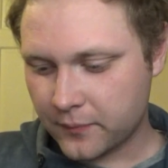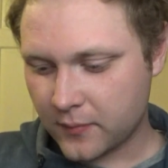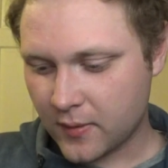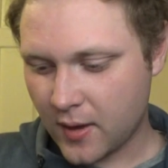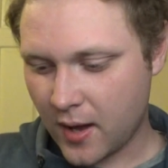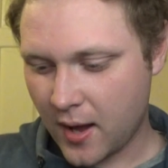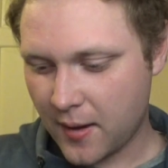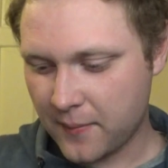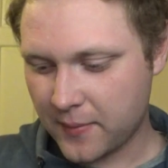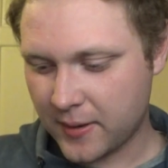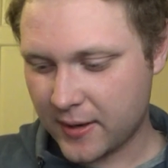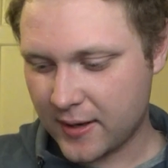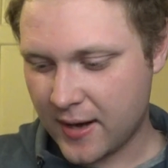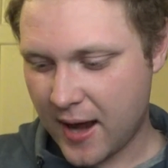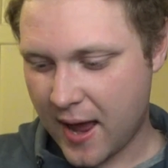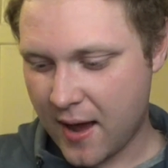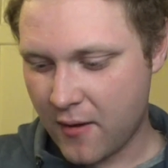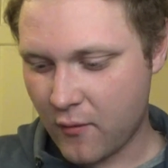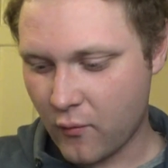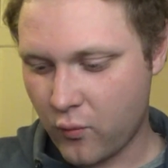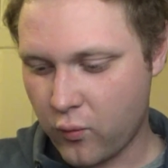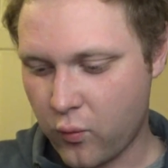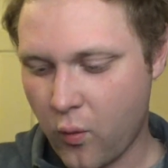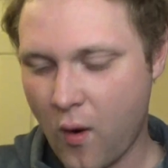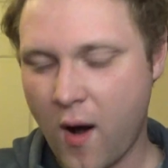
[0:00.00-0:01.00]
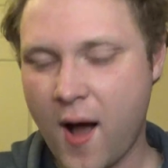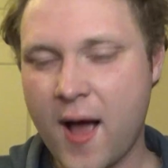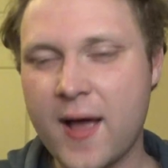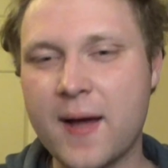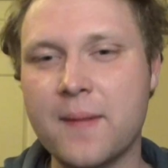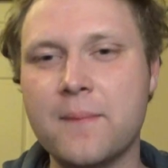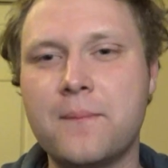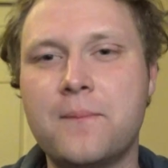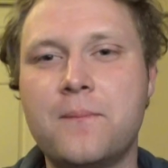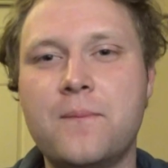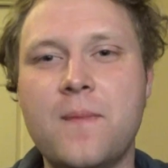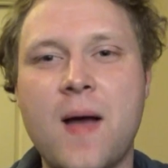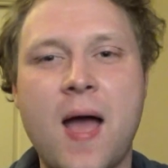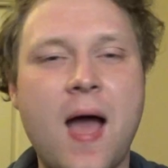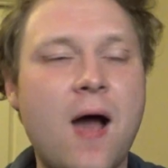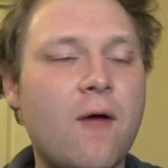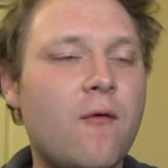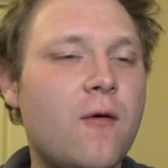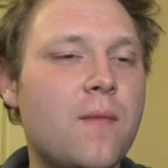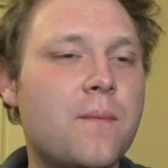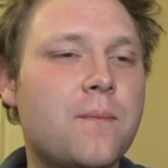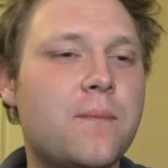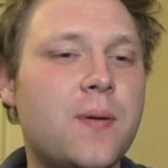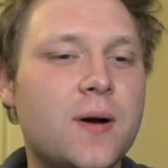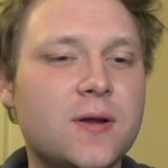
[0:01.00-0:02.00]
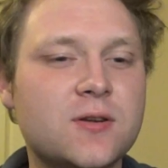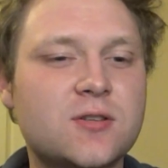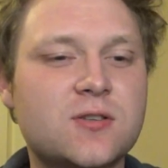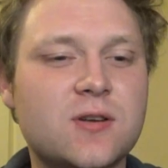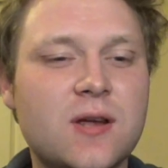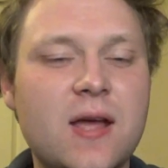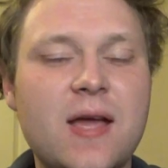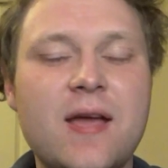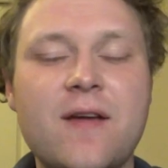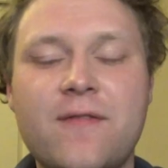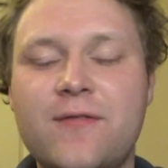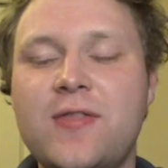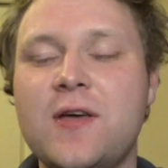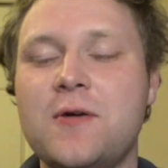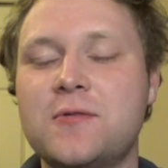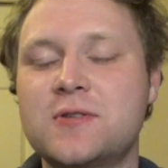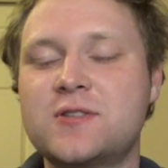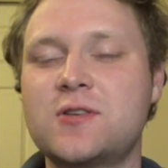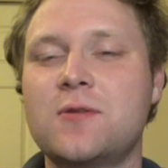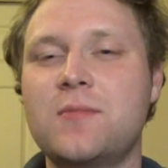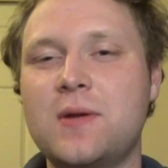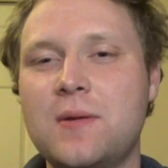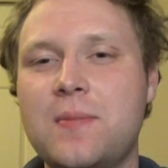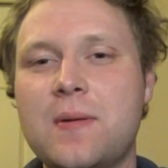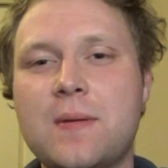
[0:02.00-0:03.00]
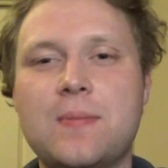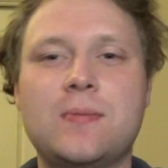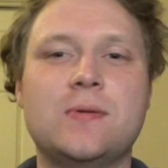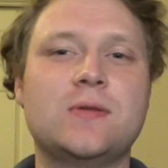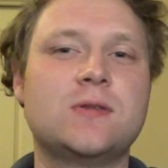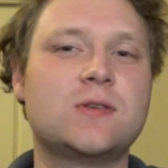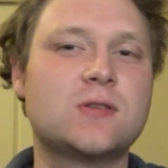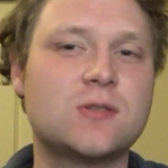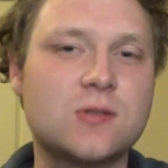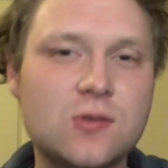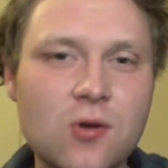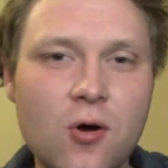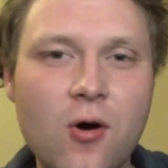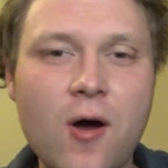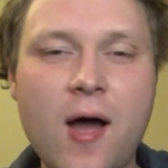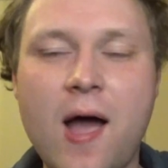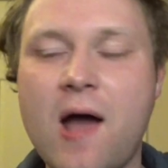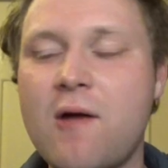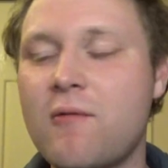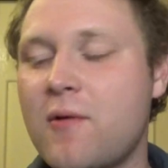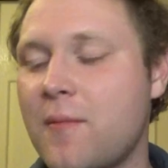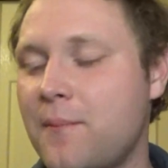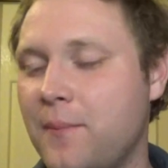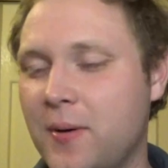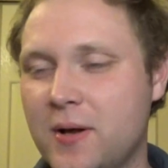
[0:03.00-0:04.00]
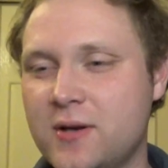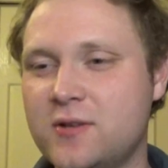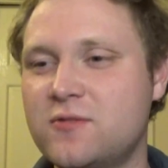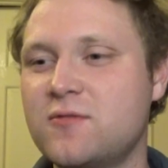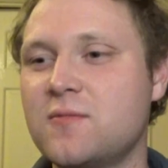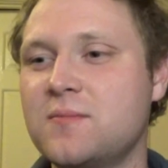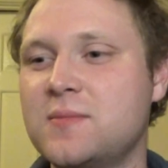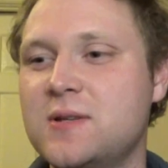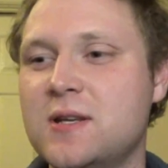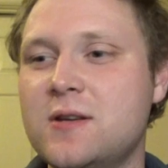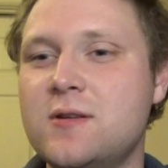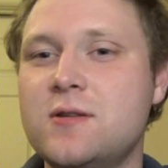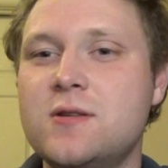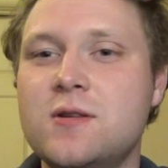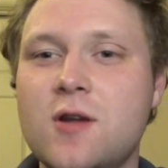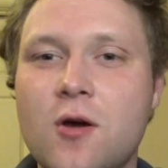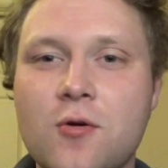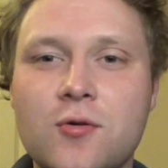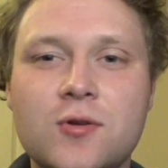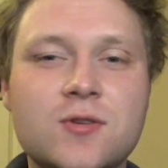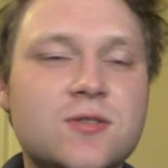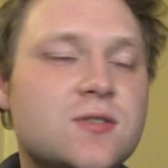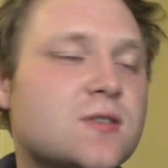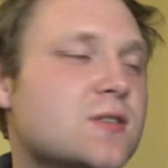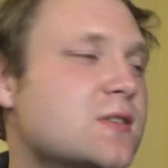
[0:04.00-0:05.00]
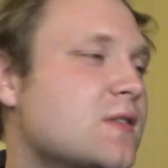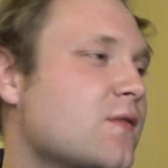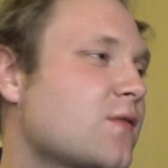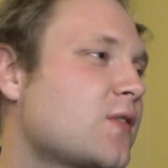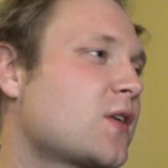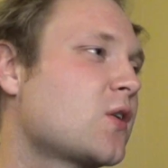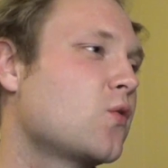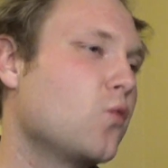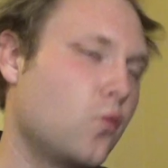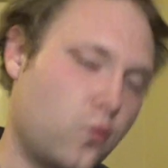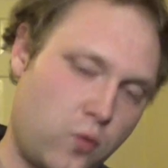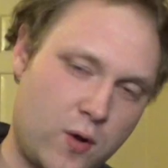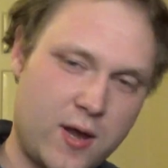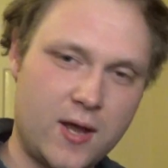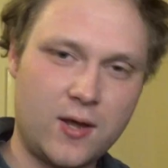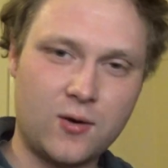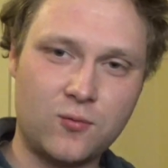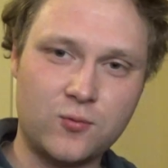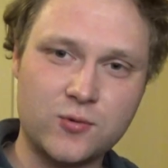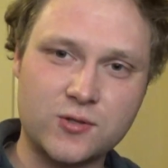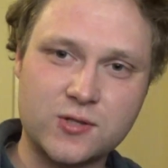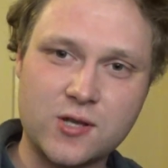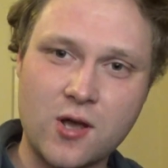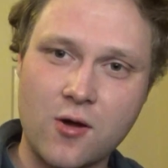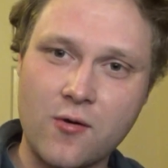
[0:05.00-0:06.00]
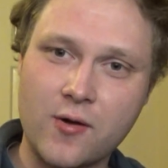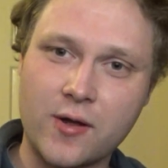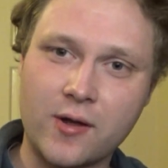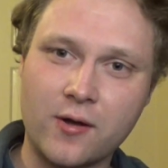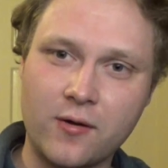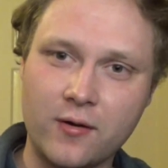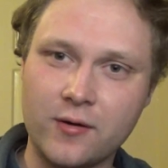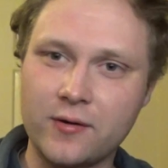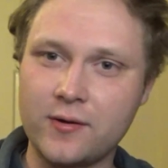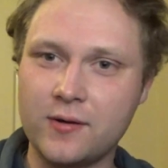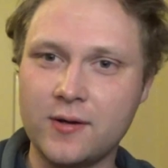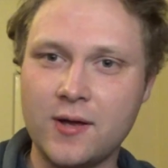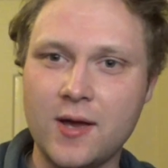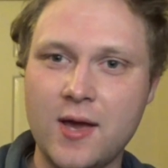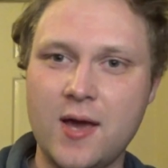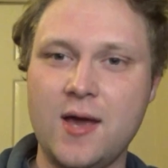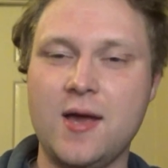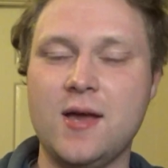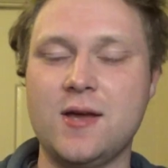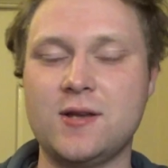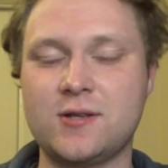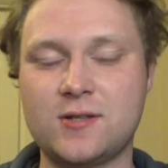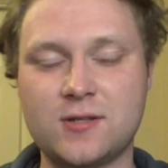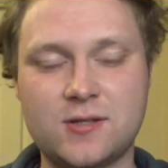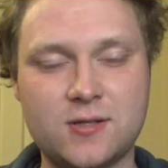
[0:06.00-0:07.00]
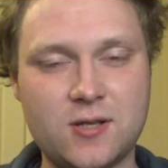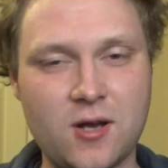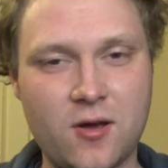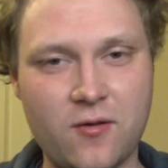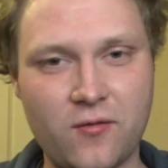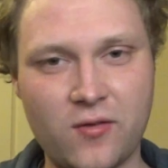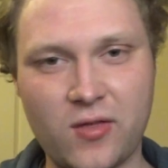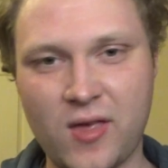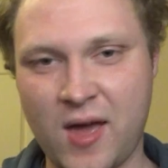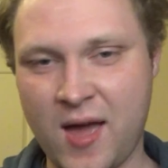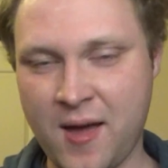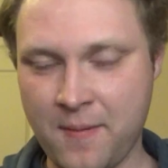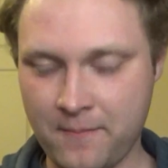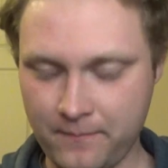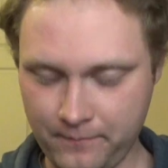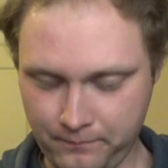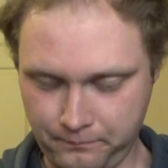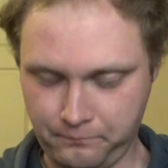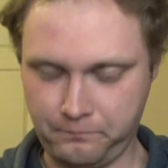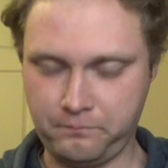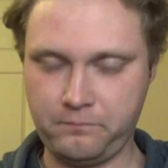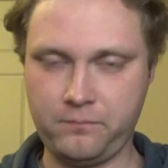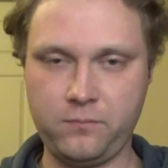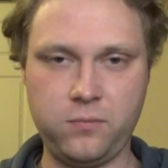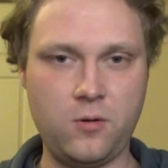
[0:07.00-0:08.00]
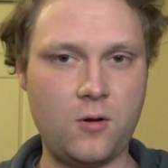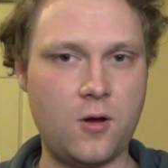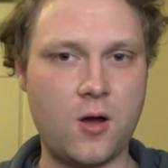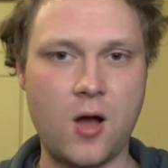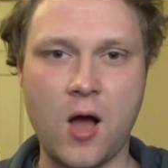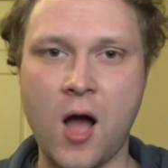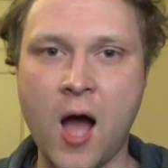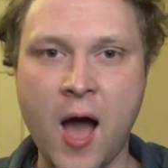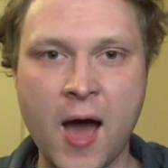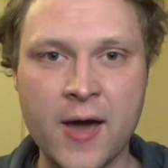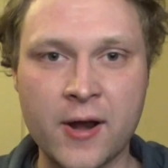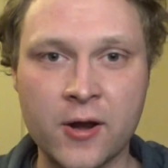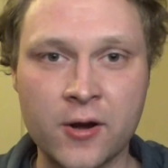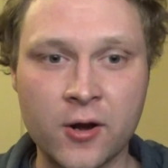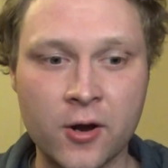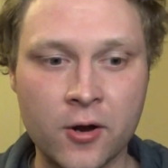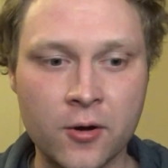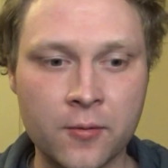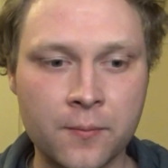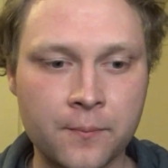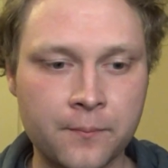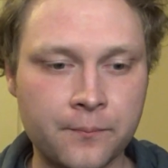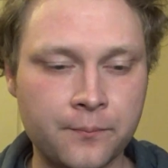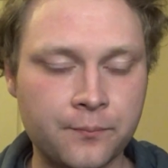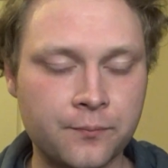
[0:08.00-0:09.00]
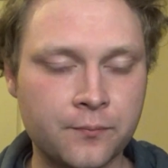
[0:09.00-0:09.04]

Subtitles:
I mean, if there were so many people in the store, how a bunch of them didn't notice that something weird was going on just over there? I don't know.